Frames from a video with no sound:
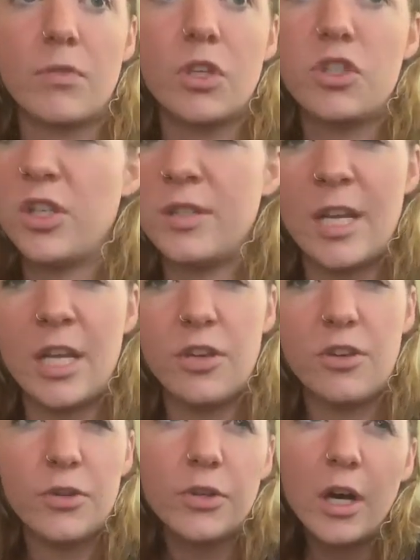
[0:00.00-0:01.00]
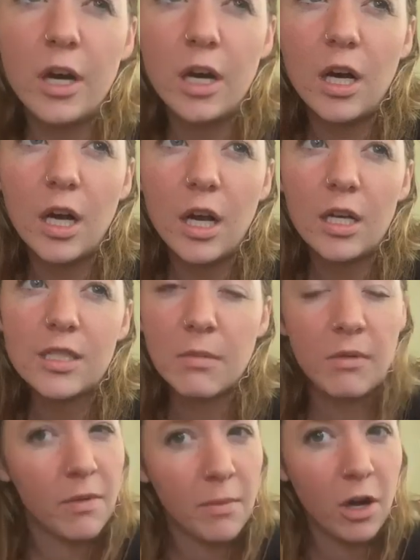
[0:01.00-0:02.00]
Shouldn't take you too long. Some
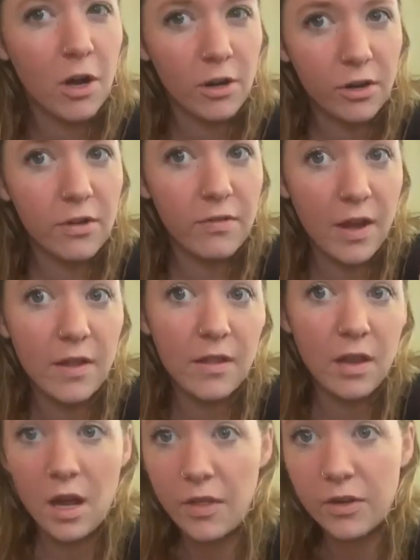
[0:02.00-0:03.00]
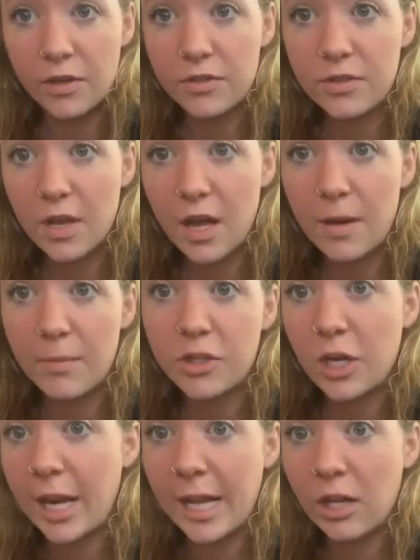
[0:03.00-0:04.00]
of them are harder to find than others, but
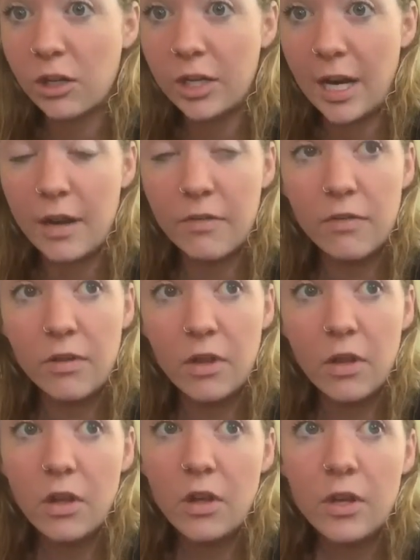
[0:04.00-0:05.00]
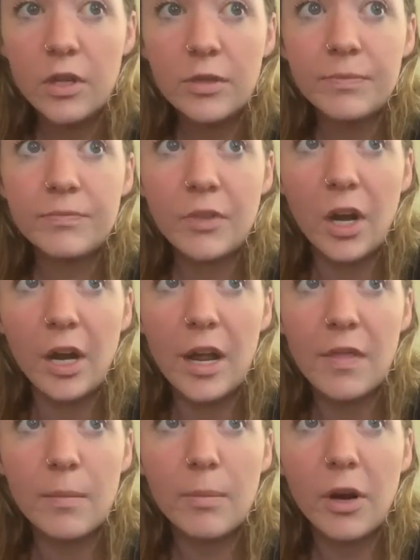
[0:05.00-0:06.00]
try to get creative. All
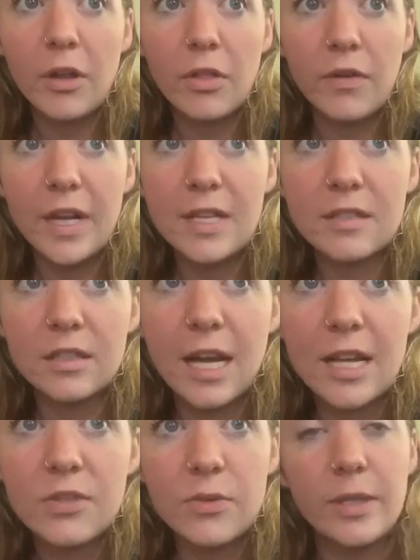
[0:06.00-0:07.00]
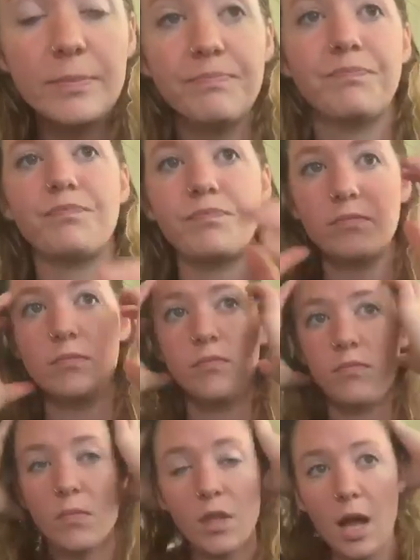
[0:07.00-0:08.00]
right, then part 3 is the last one.
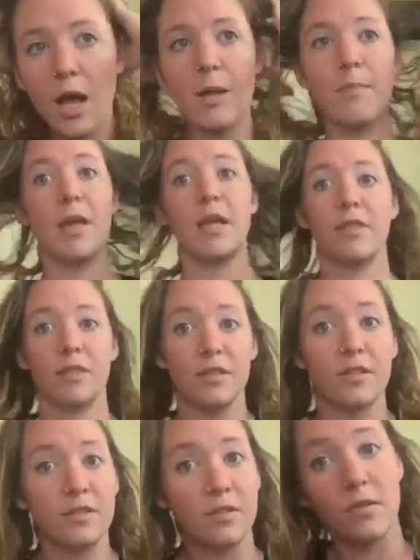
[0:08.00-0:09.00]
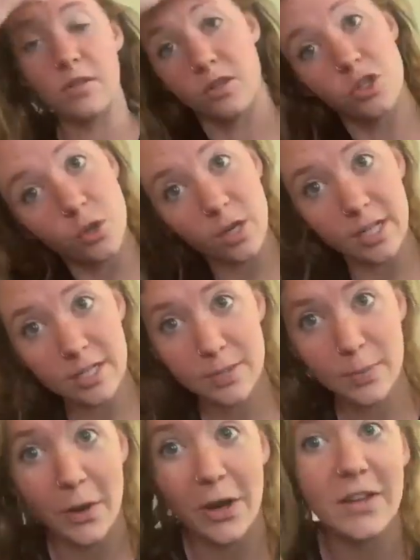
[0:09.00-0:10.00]
This is the
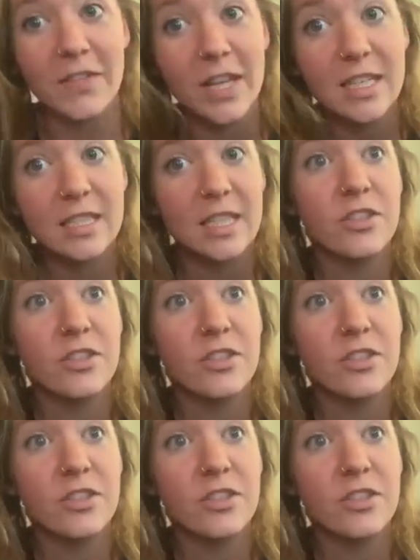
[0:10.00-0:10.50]
shortest part of this.